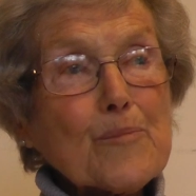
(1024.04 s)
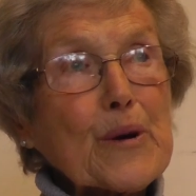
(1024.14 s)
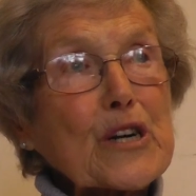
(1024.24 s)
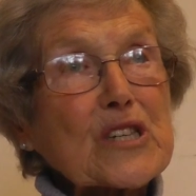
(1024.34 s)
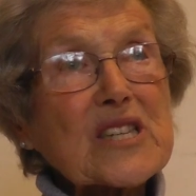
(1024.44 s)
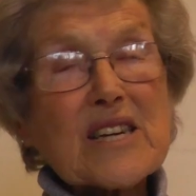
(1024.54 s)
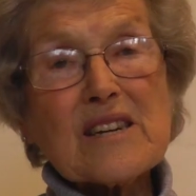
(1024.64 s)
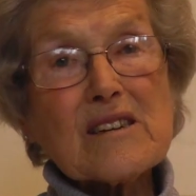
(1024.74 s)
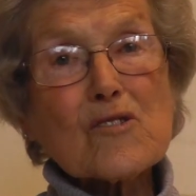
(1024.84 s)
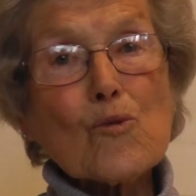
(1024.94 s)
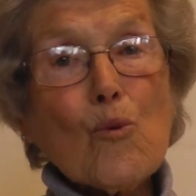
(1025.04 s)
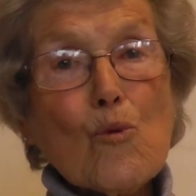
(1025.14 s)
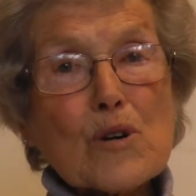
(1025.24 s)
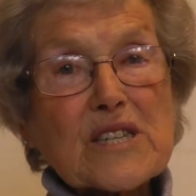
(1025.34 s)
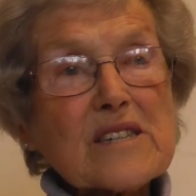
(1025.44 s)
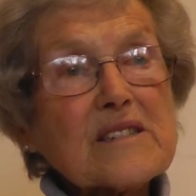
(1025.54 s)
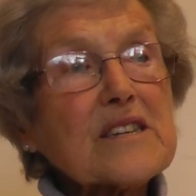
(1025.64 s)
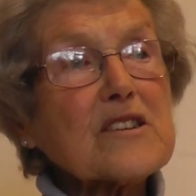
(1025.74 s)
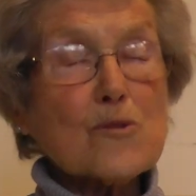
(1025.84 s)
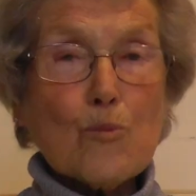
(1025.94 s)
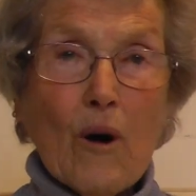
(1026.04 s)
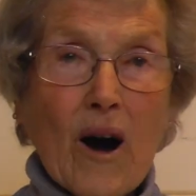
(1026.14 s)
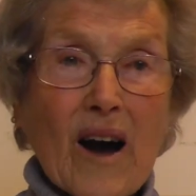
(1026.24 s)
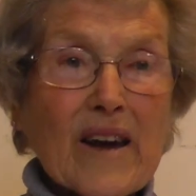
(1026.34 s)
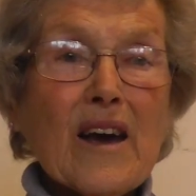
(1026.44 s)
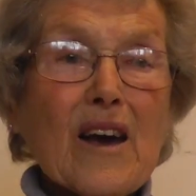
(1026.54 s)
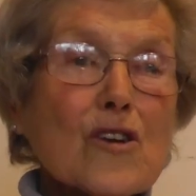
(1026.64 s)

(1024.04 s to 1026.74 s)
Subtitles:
because they needed the water, and this is why